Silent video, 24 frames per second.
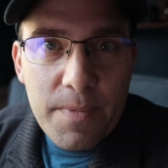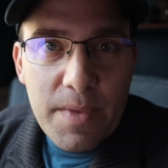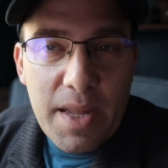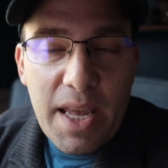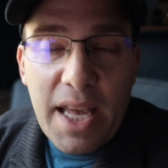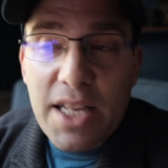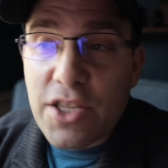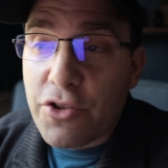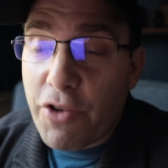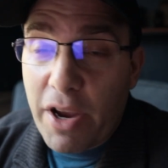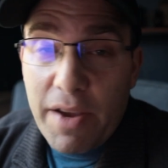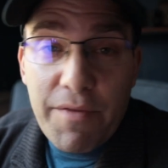
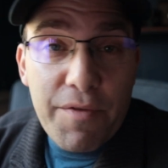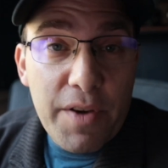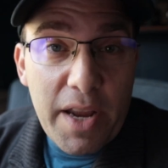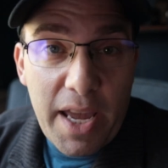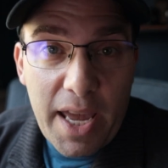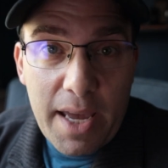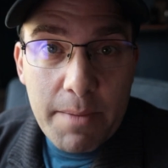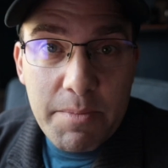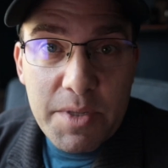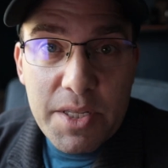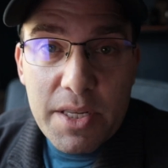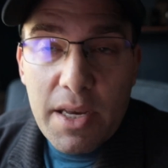it's great for
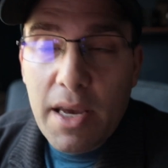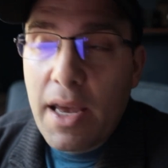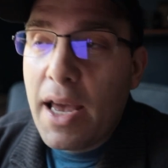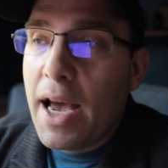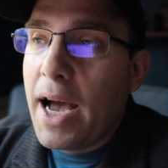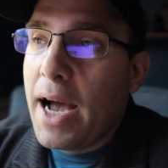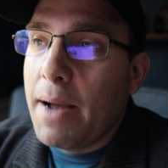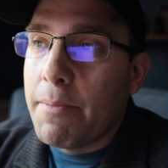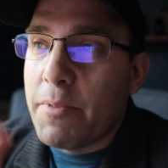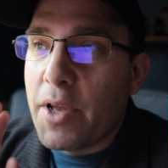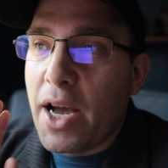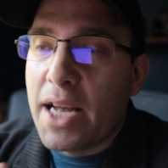games.
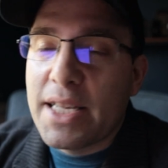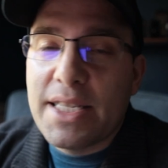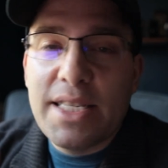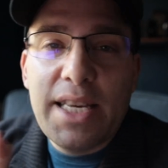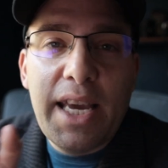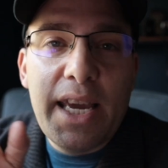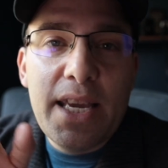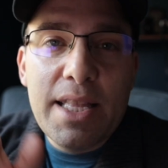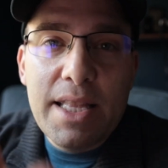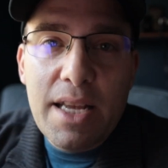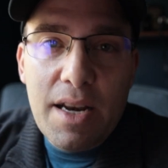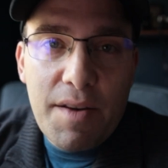I'm not
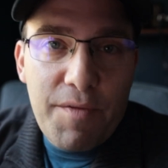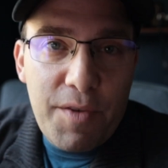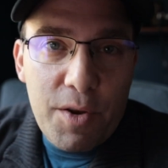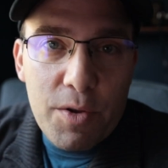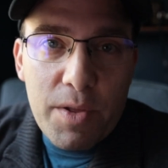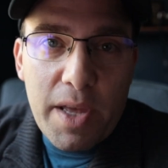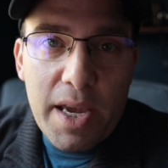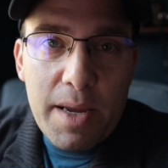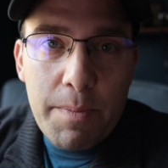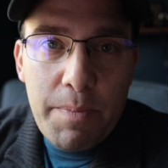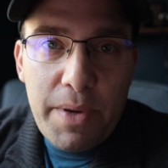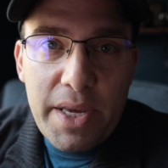saying that if you
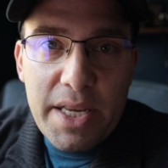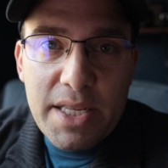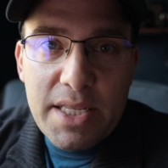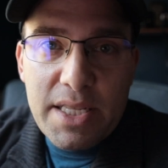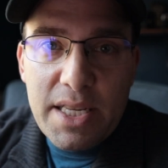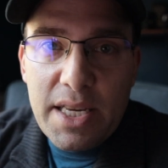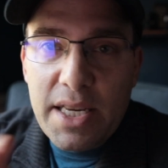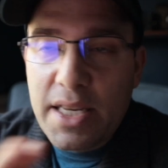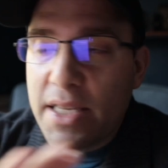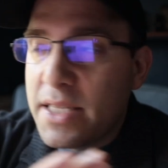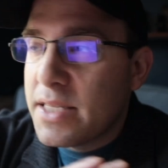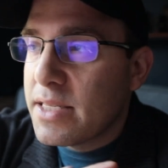like
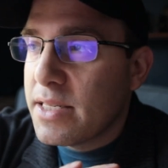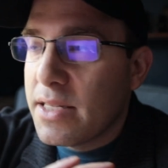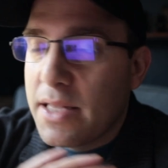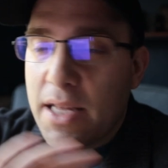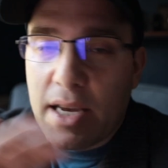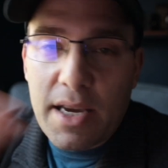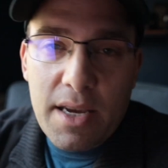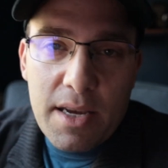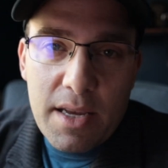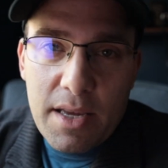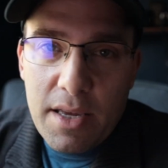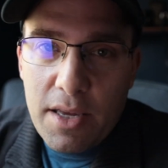PCs
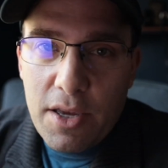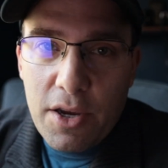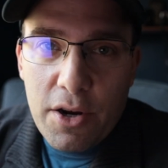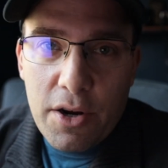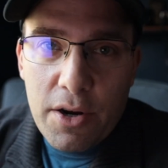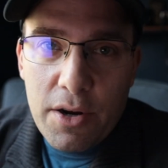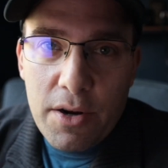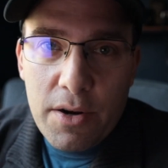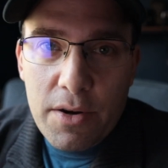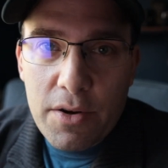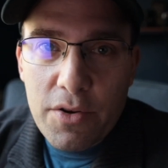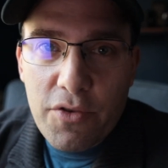that
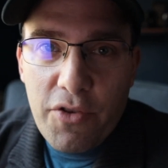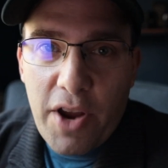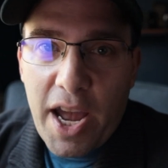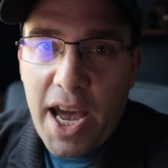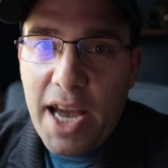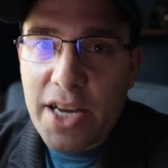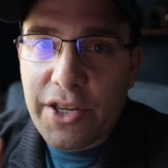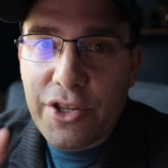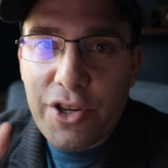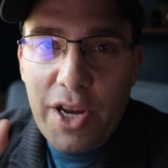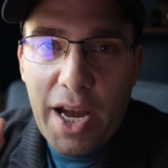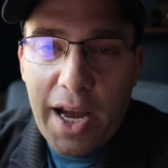you're
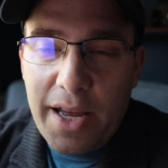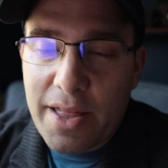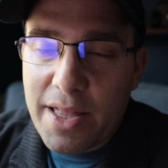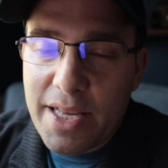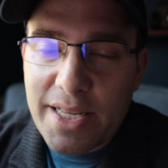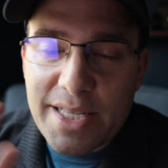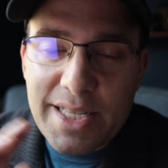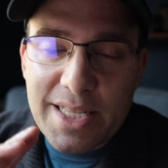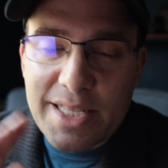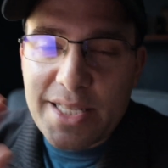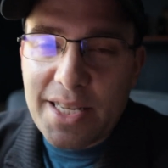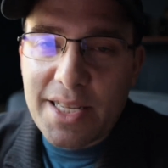trash.
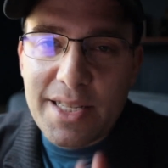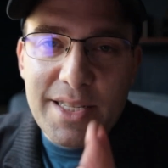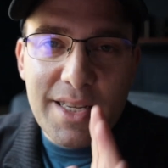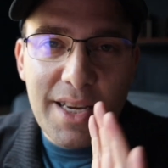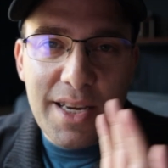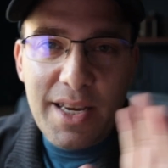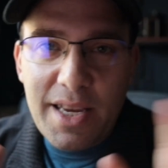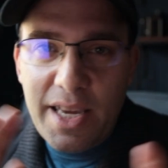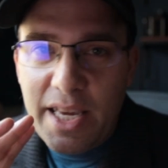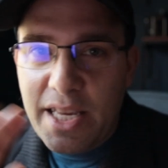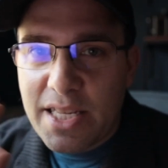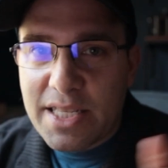This isn't
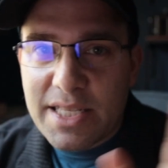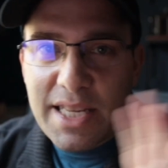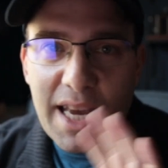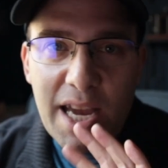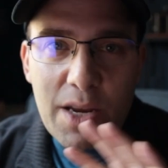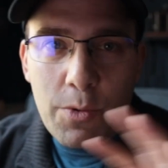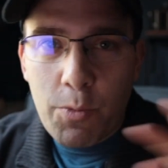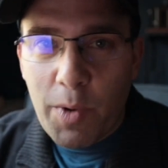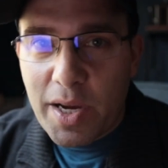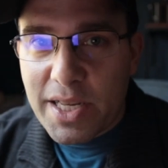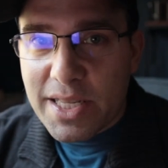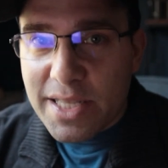East
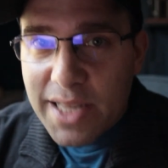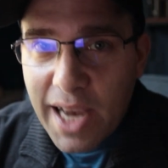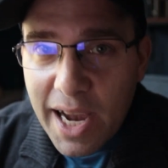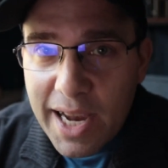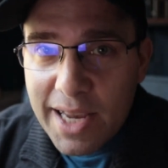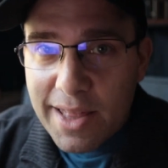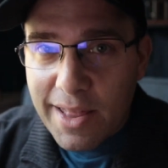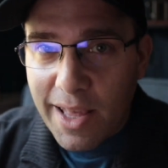Side, West Side,